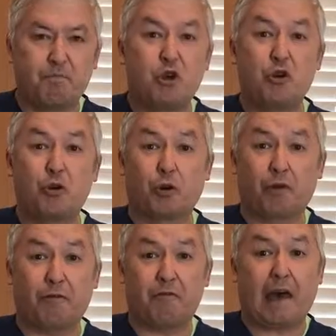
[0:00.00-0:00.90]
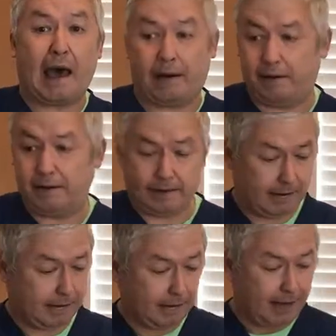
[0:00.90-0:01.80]
pure fat.
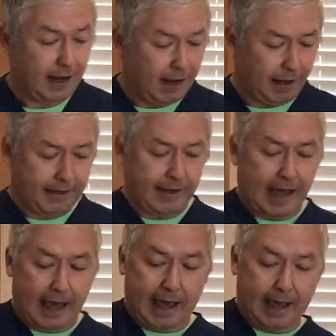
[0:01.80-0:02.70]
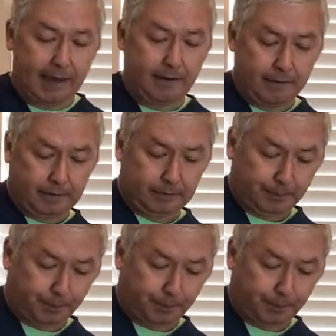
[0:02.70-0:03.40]
Then I like to add